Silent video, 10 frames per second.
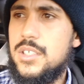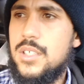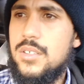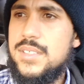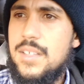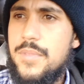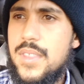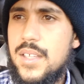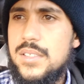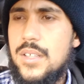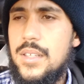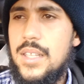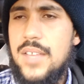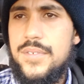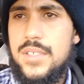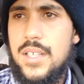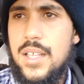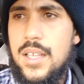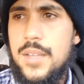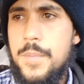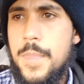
You know, some things are left uh,